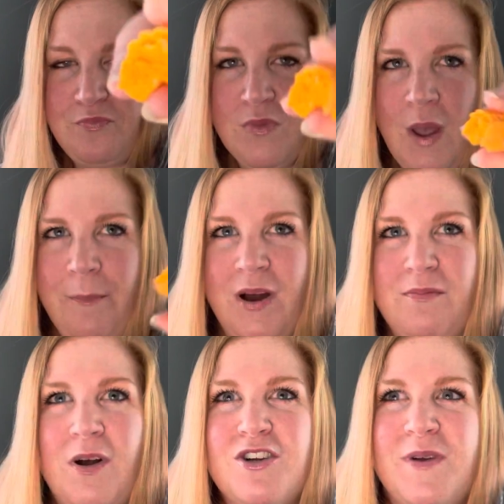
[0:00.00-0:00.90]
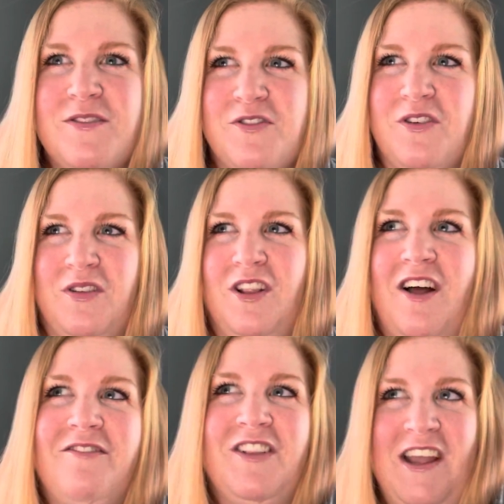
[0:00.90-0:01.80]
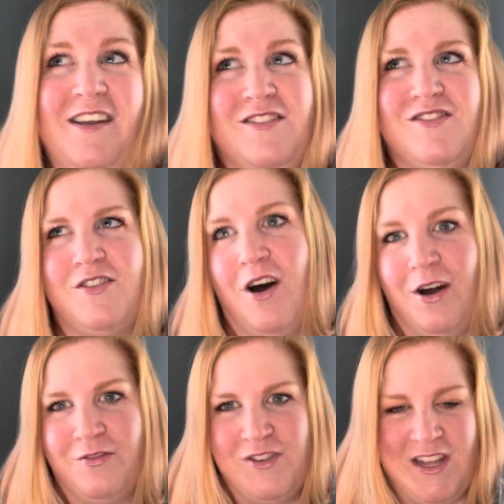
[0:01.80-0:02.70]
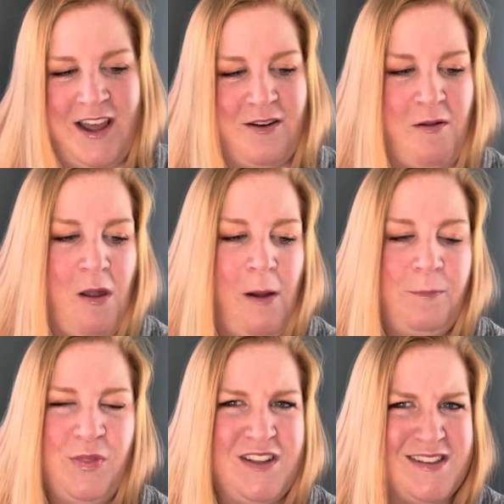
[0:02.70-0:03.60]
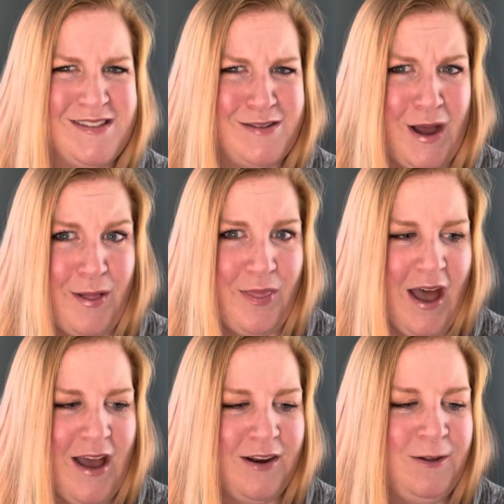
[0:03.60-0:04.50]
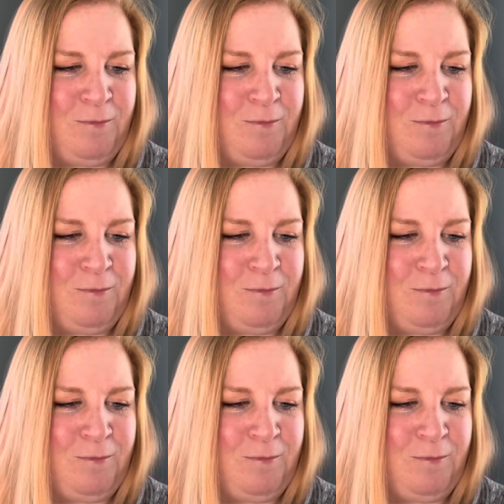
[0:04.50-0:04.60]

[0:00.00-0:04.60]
But marshmallows are lovely and soft, and this is not that.